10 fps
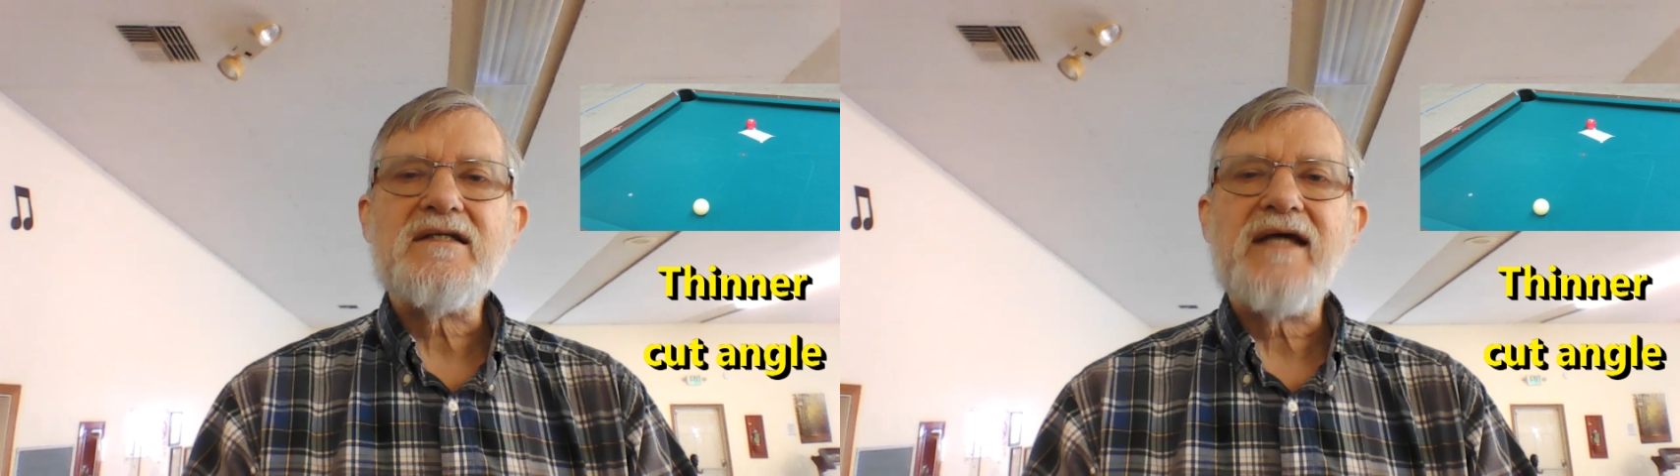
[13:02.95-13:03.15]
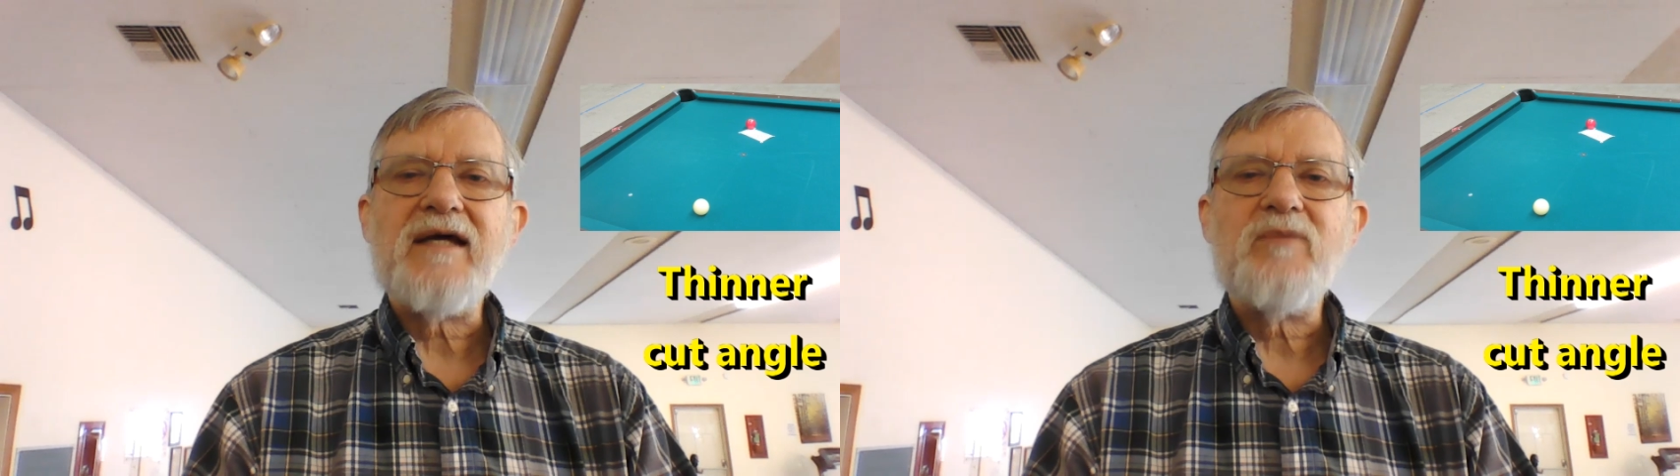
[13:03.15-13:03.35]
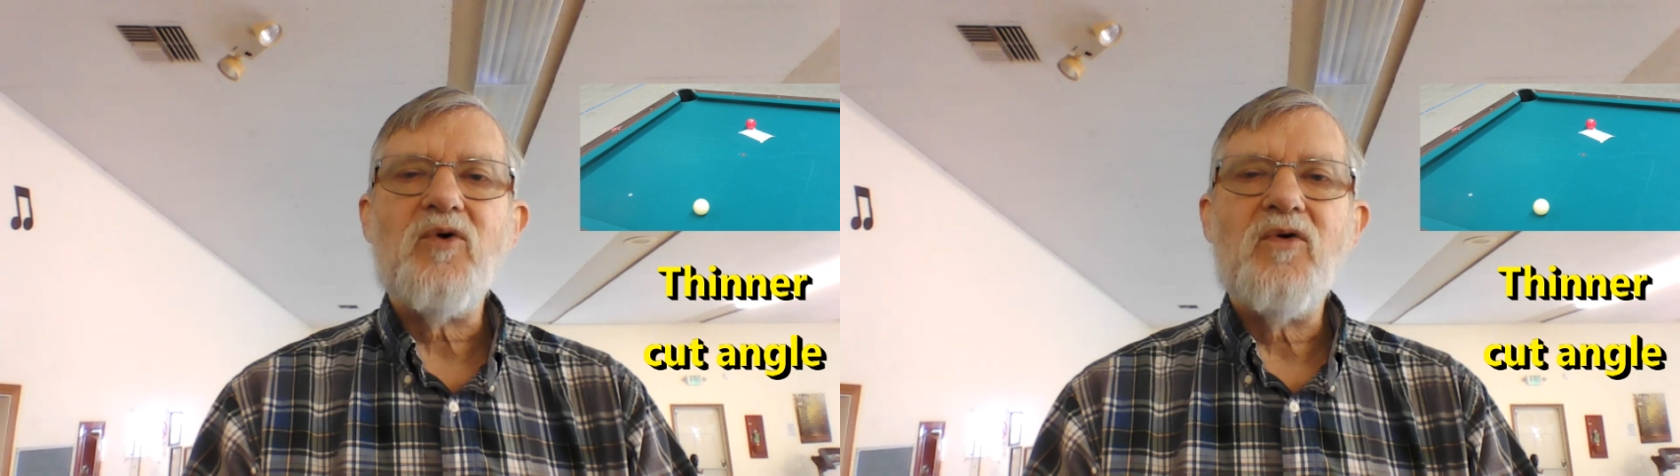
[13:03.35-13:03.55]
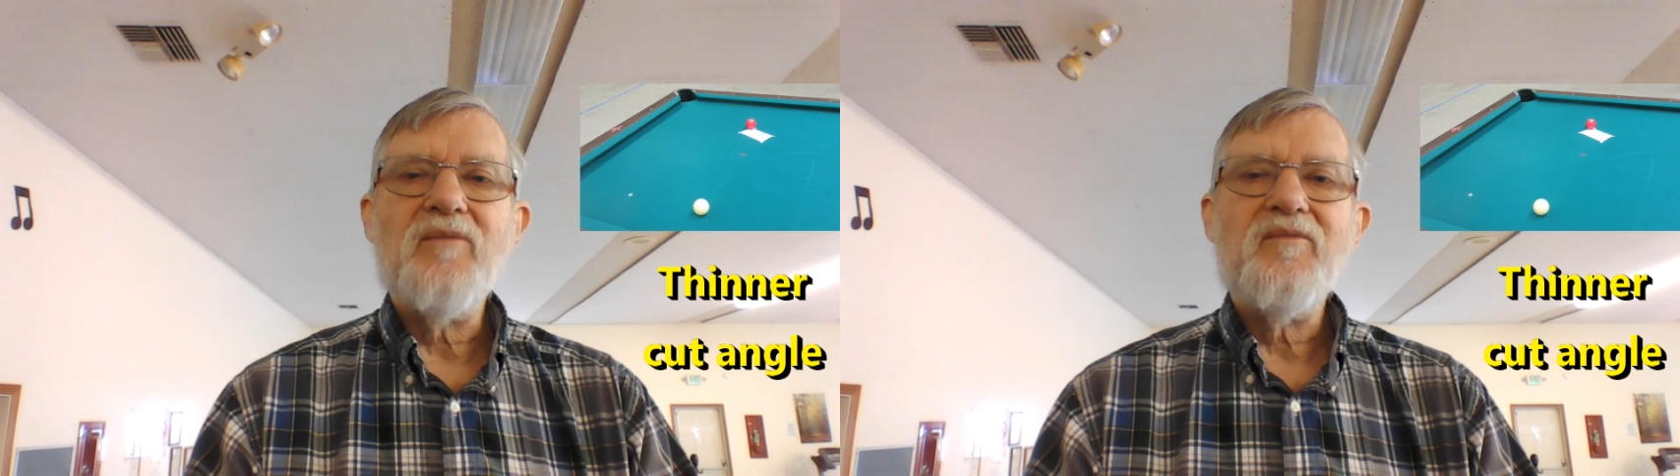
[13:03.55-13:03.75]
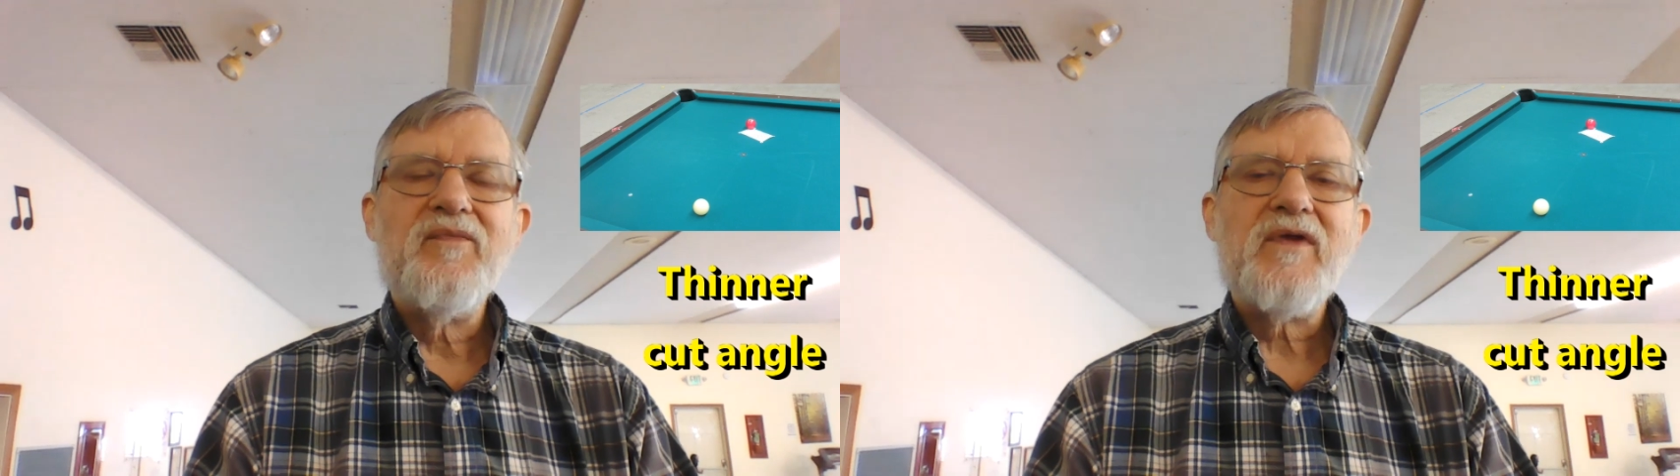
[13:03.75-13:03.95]
table
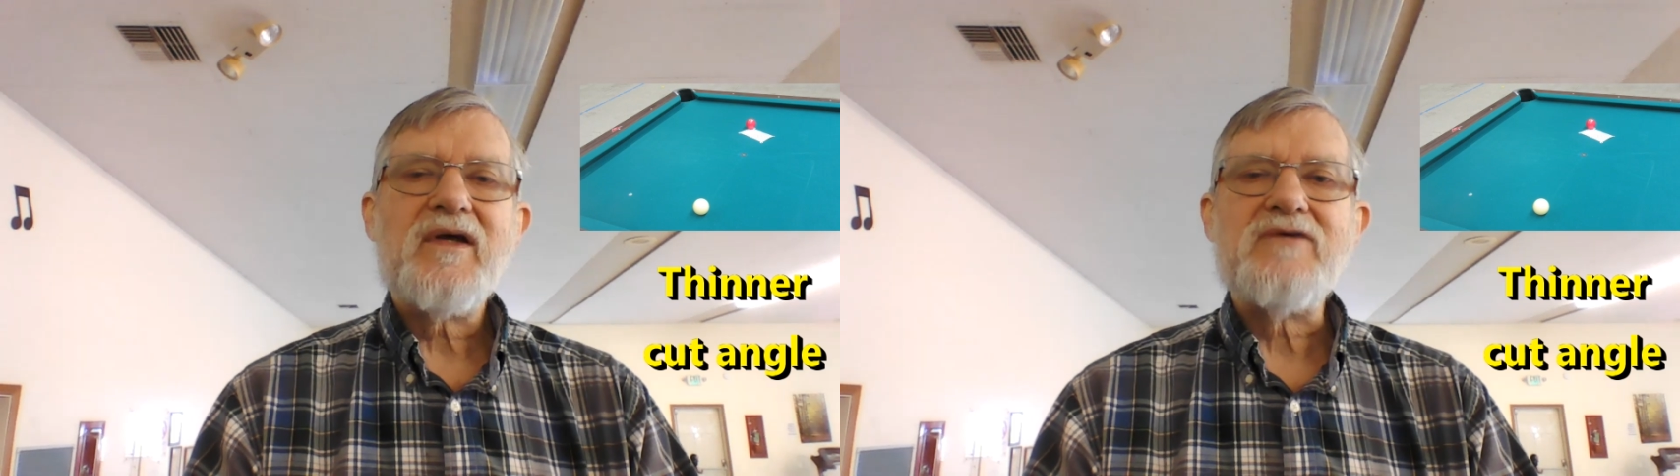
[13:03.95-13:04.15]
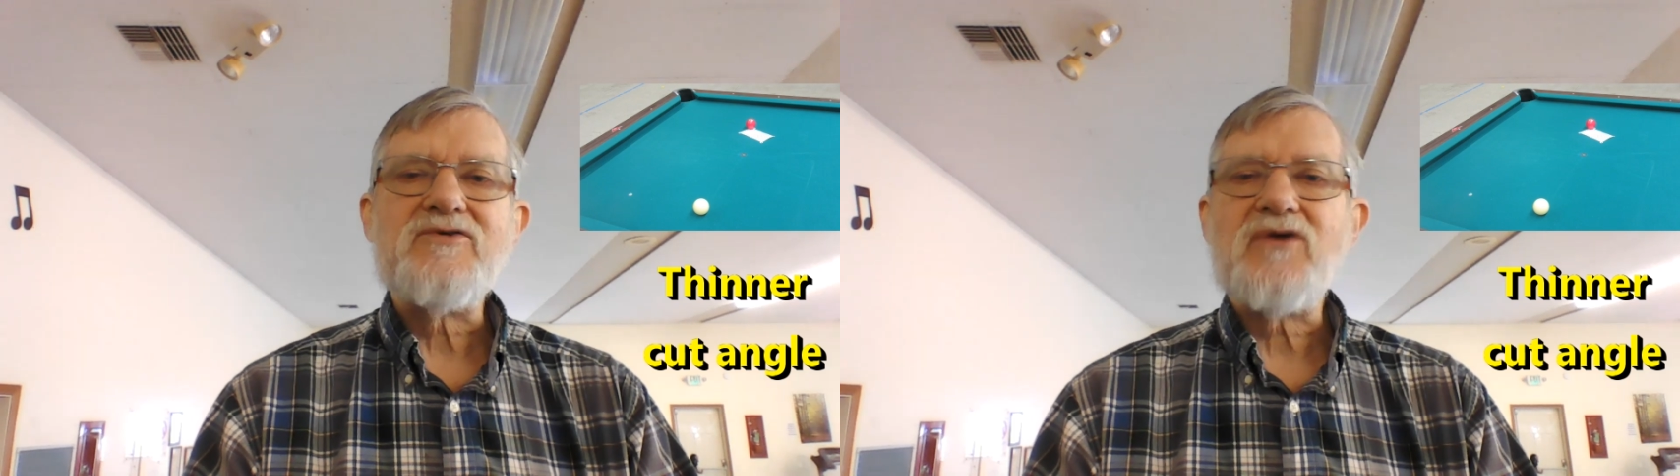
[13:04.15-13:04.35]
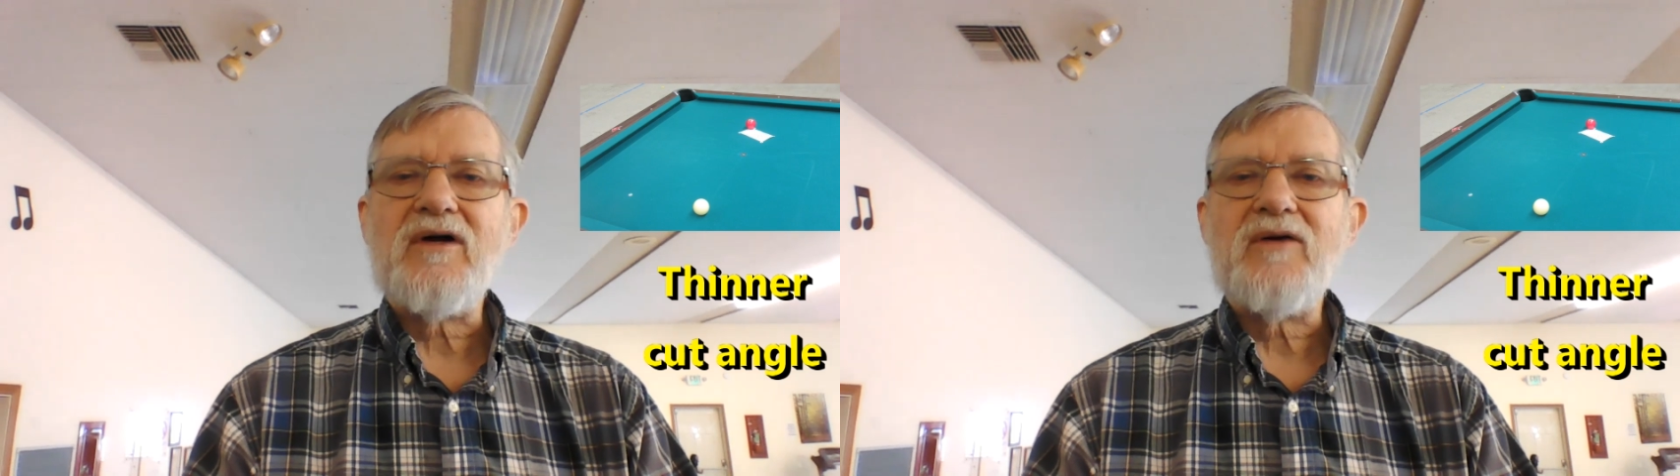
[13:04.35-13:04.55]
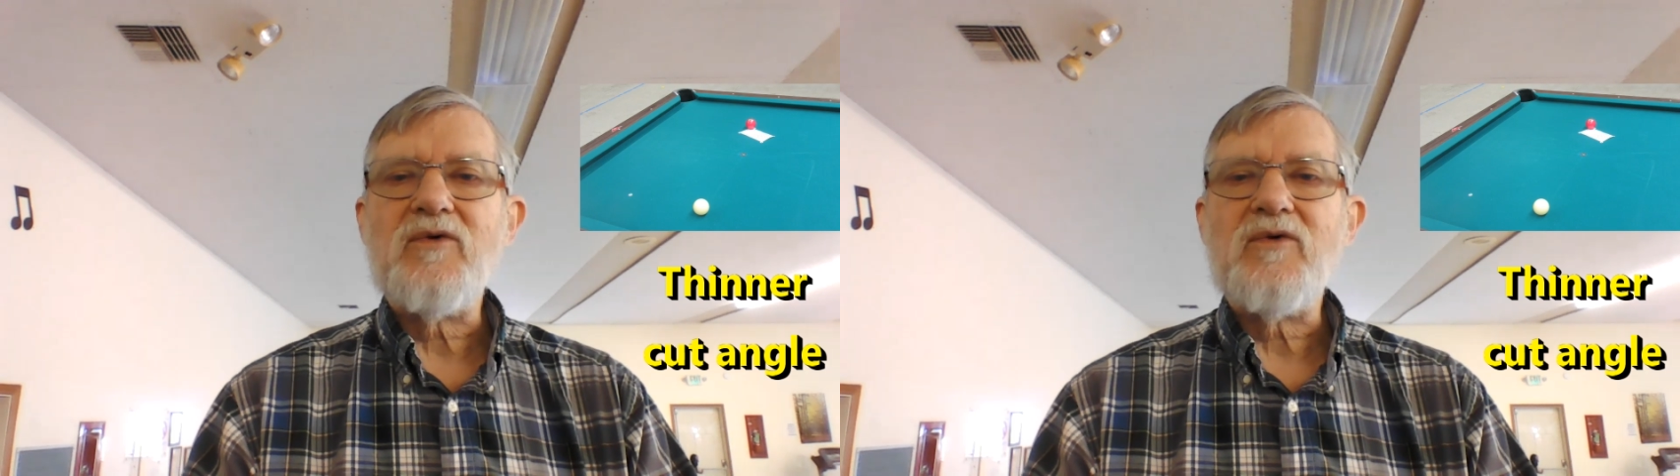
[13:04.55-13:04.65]
can start